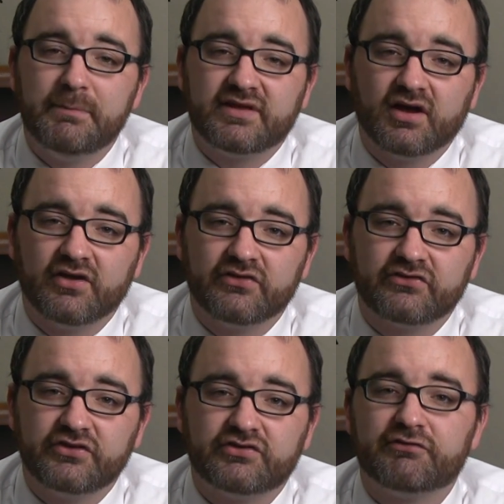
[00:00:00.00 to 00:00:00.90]

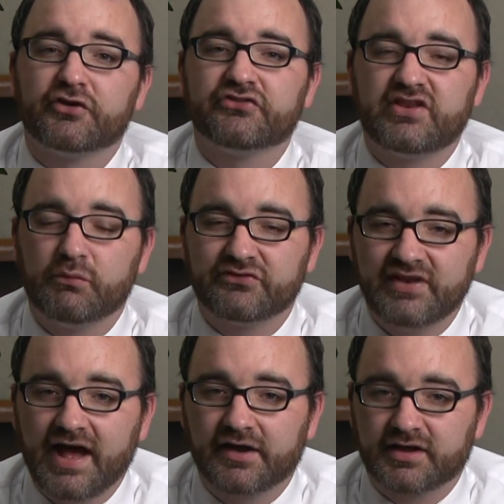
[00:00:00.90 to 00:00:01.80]
because diversity was
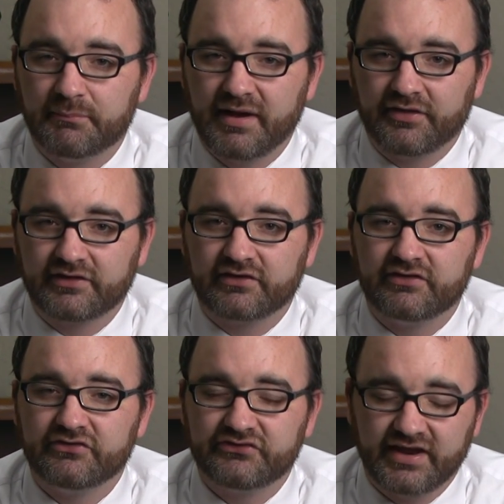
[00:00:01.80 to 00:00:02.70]
not a
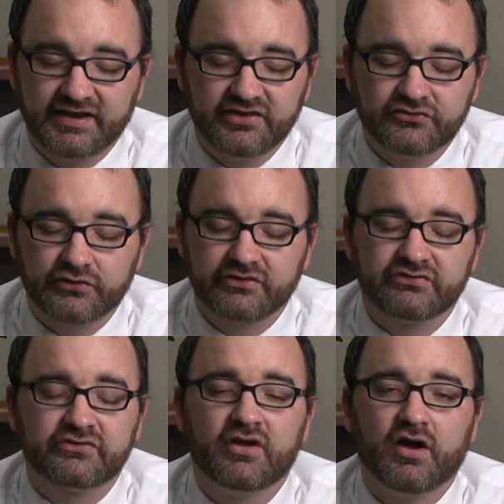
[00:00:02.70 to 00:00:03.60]
compelling state
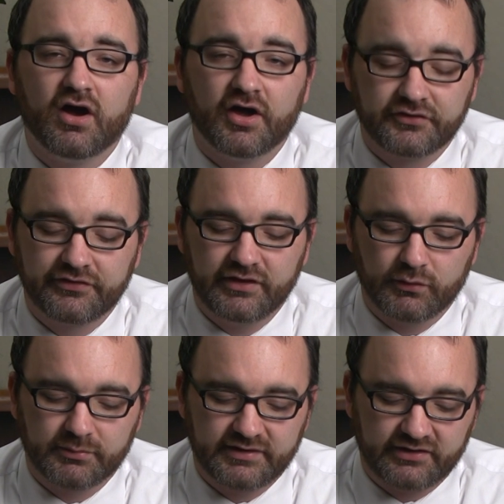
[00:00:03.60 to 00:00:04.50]
interest under the
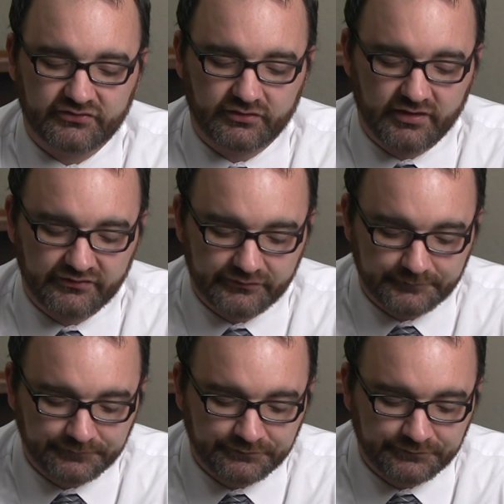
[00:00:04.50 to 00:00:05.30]
Equal Protection Clause.